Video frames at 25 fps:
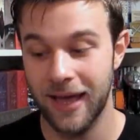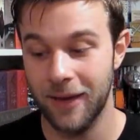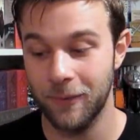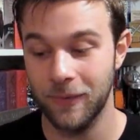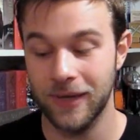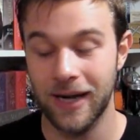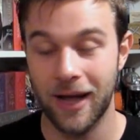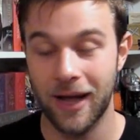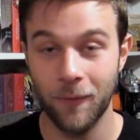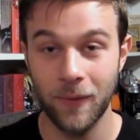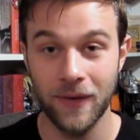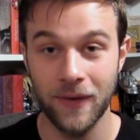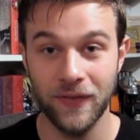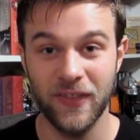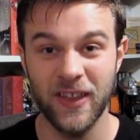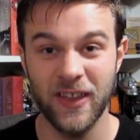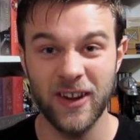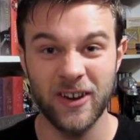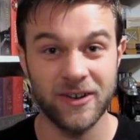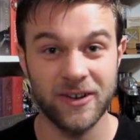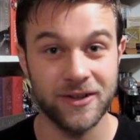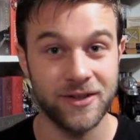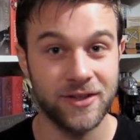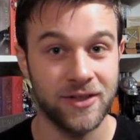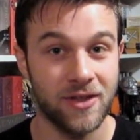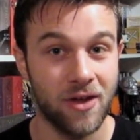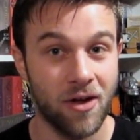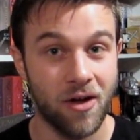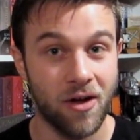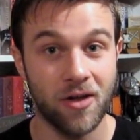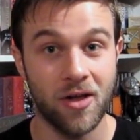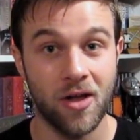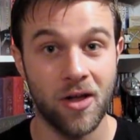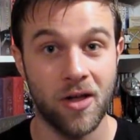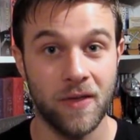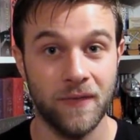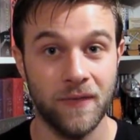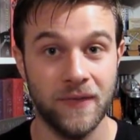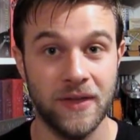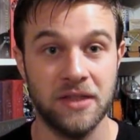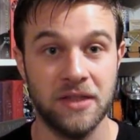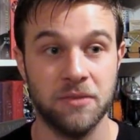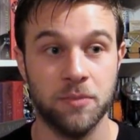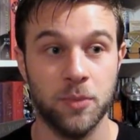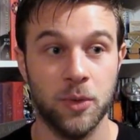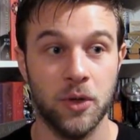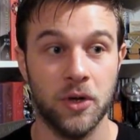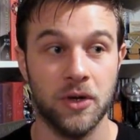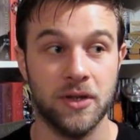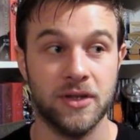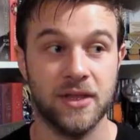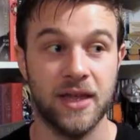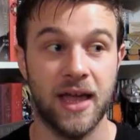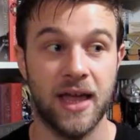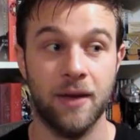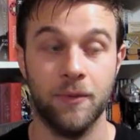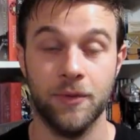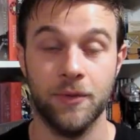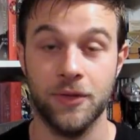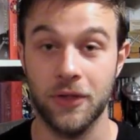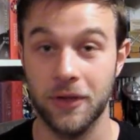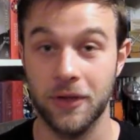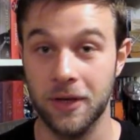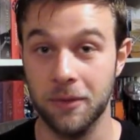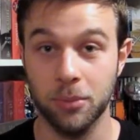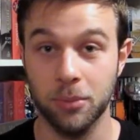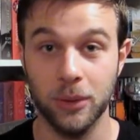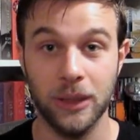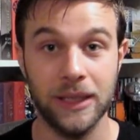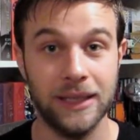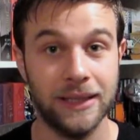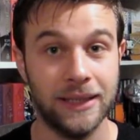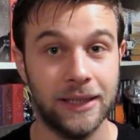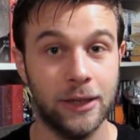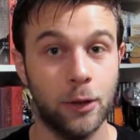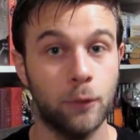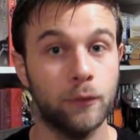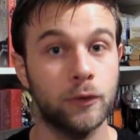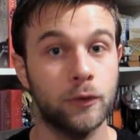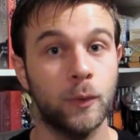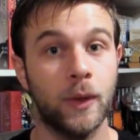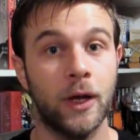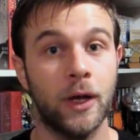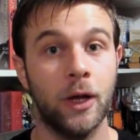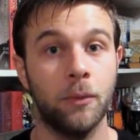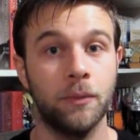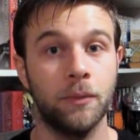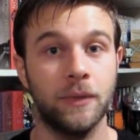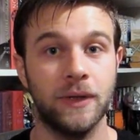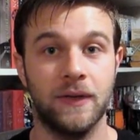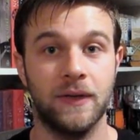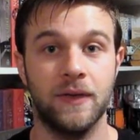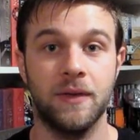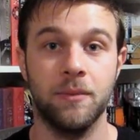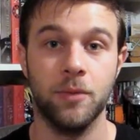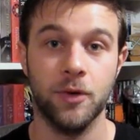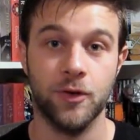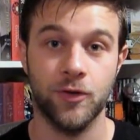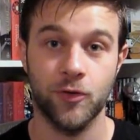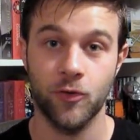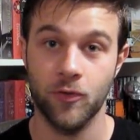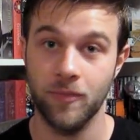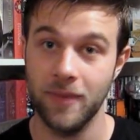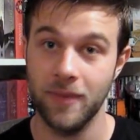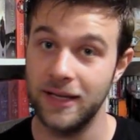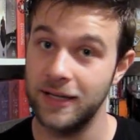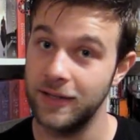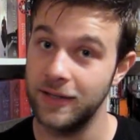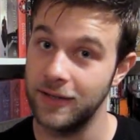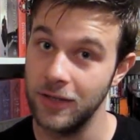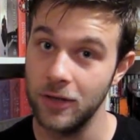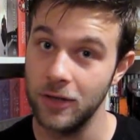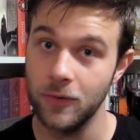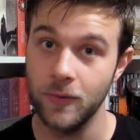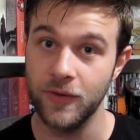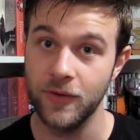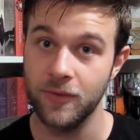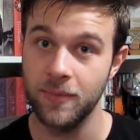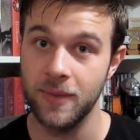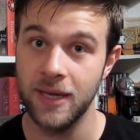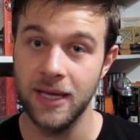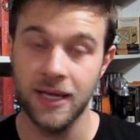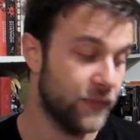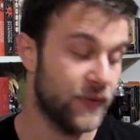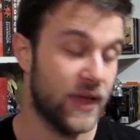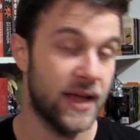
And when I went there and saw all these books, I was completely overwhelmed, and the bookstore made a deal with me.